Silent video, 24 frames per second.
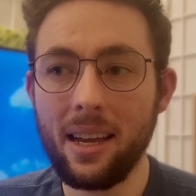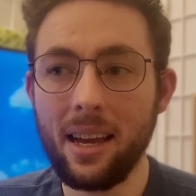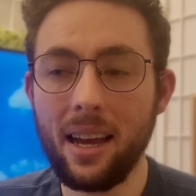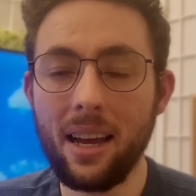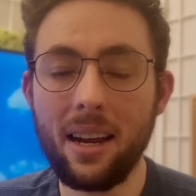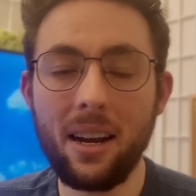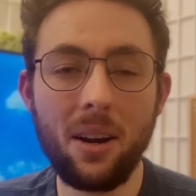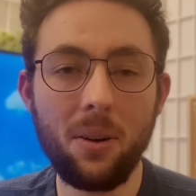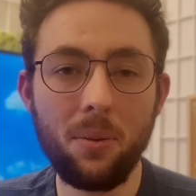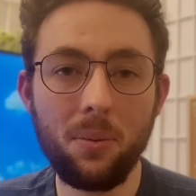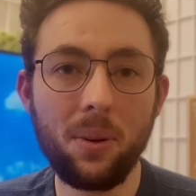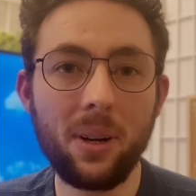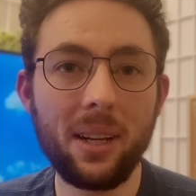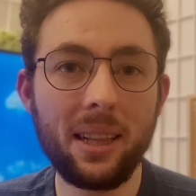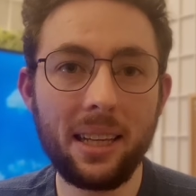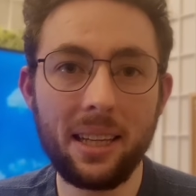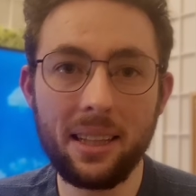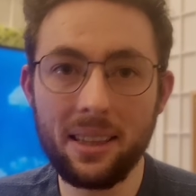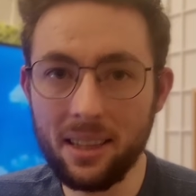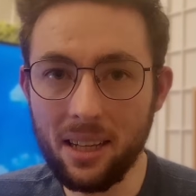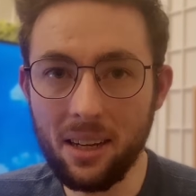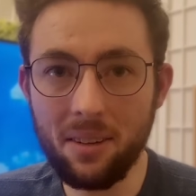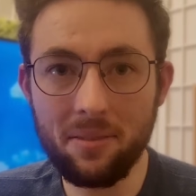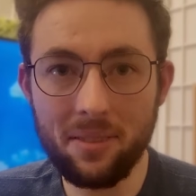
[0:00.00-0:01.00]
And I really
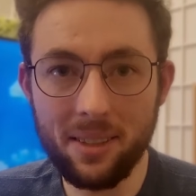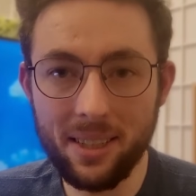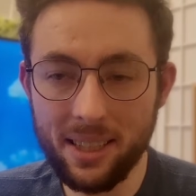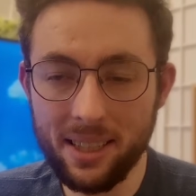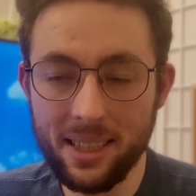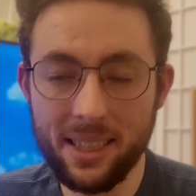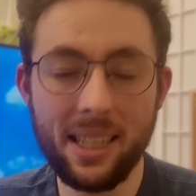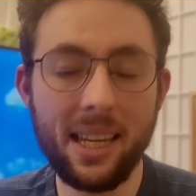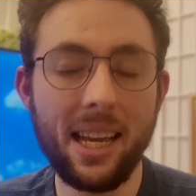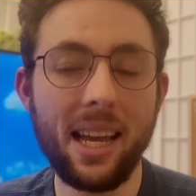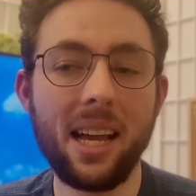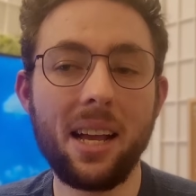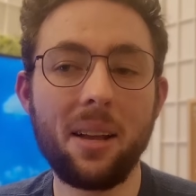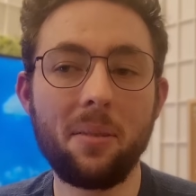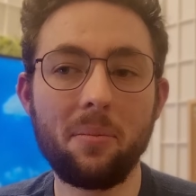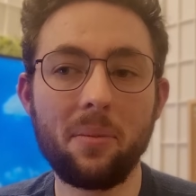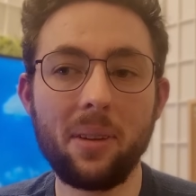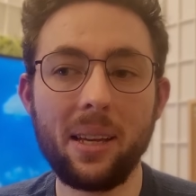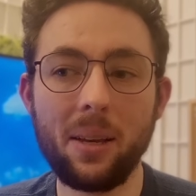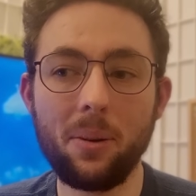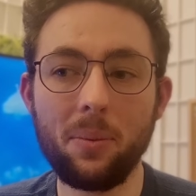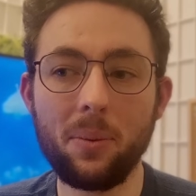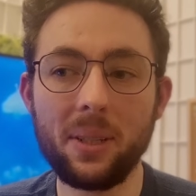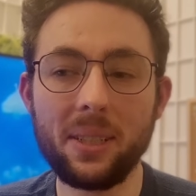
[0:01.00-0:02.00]
love this game.
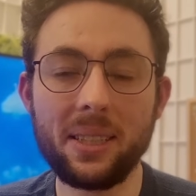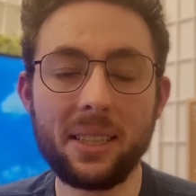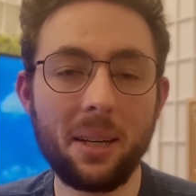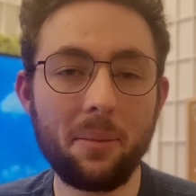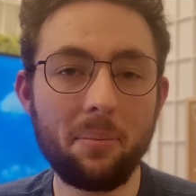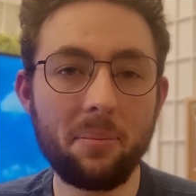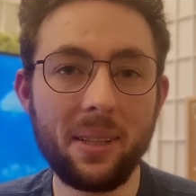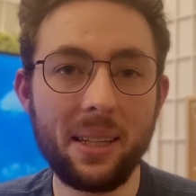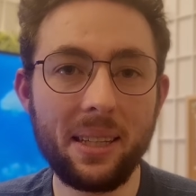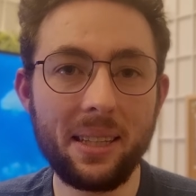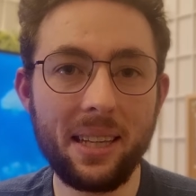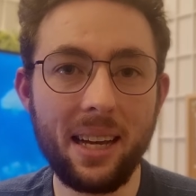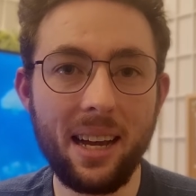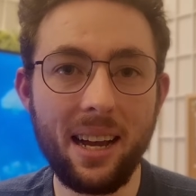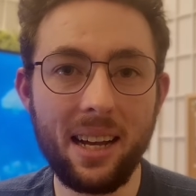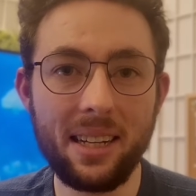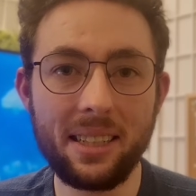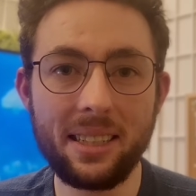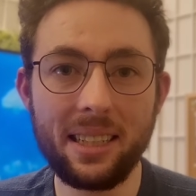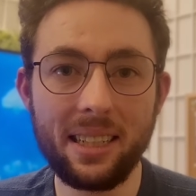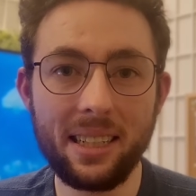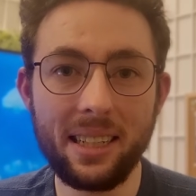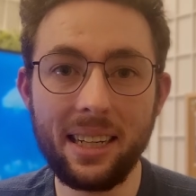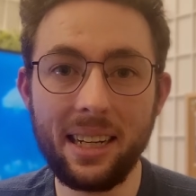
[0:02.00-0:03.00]
It was something that I
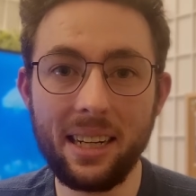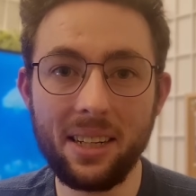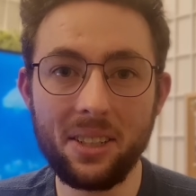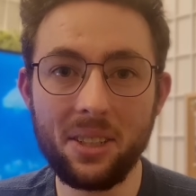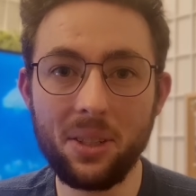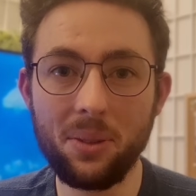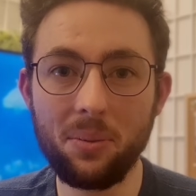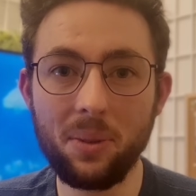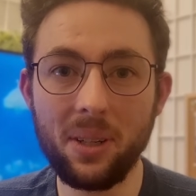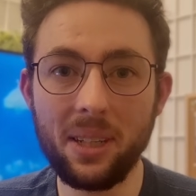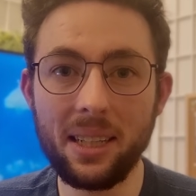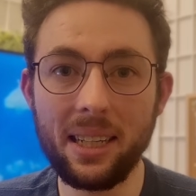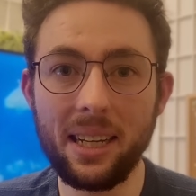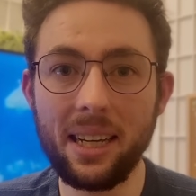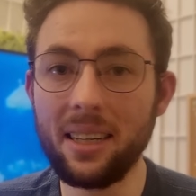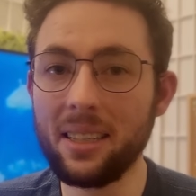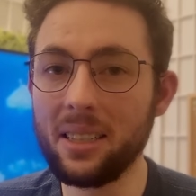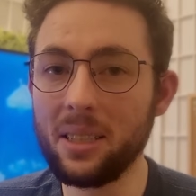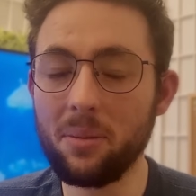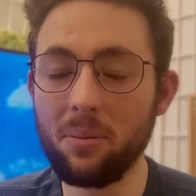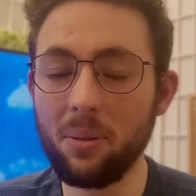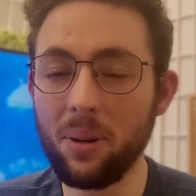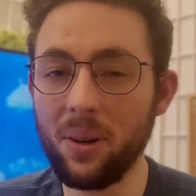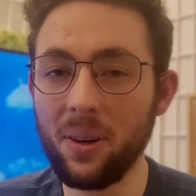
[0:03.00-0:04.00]
didn't get to really
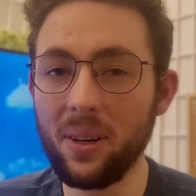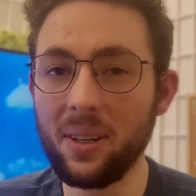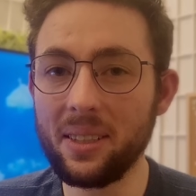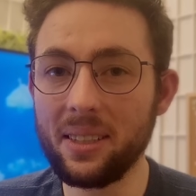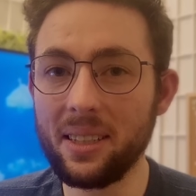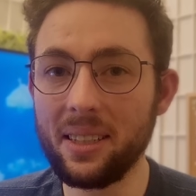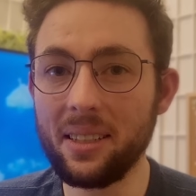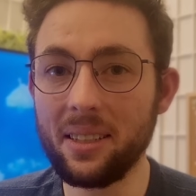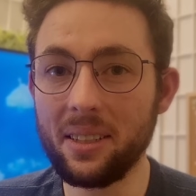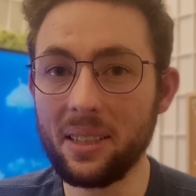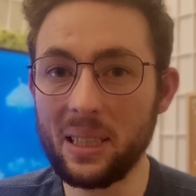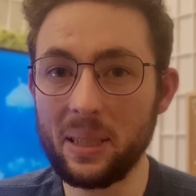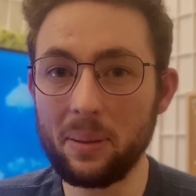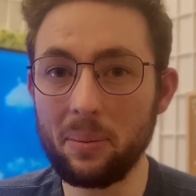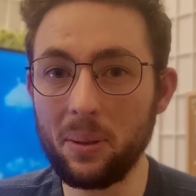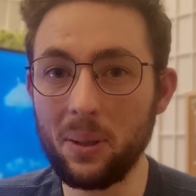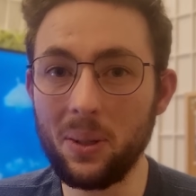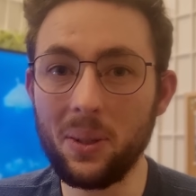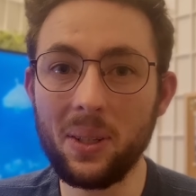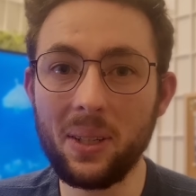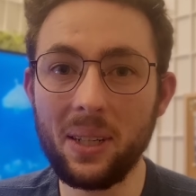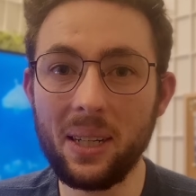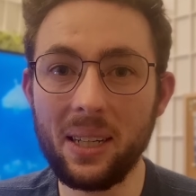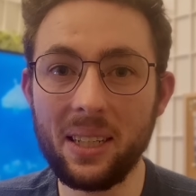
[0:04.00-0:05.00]
experience and
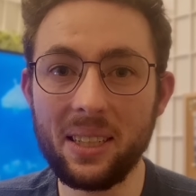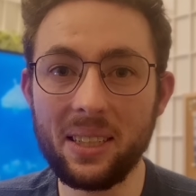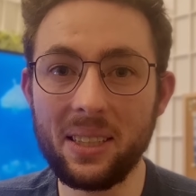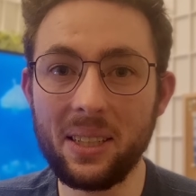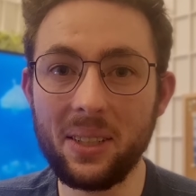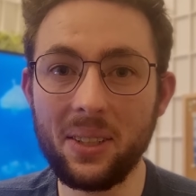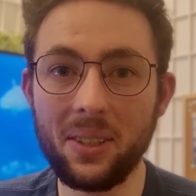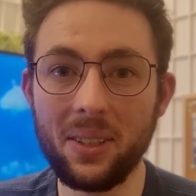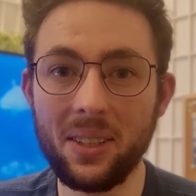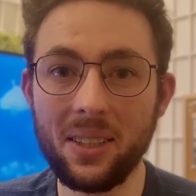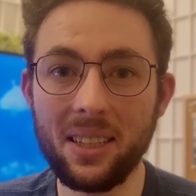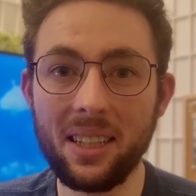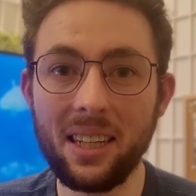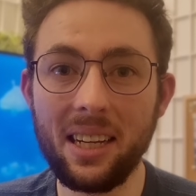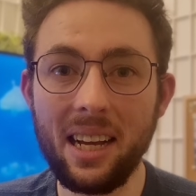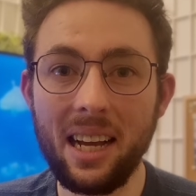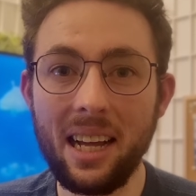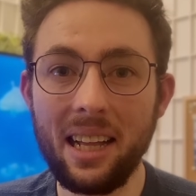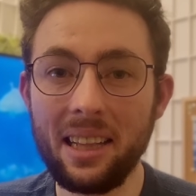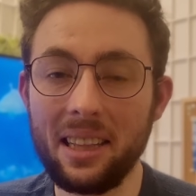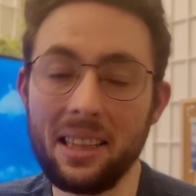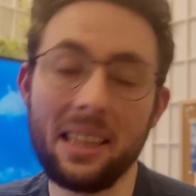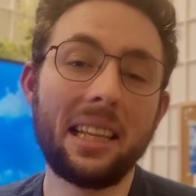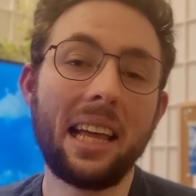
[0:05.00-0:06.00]
explore until
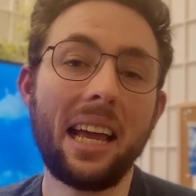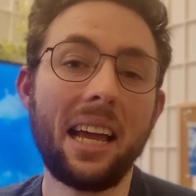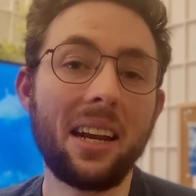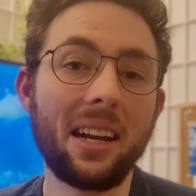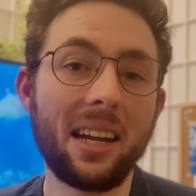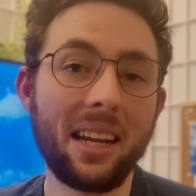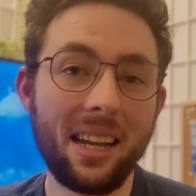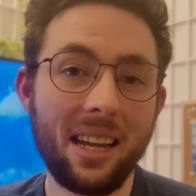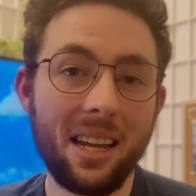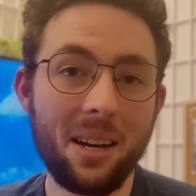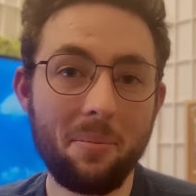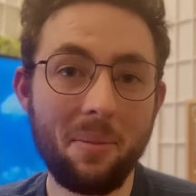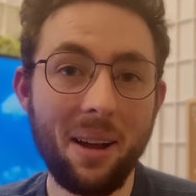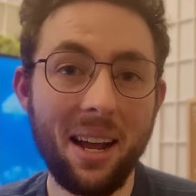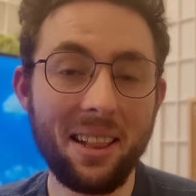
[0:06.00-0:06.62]
later in my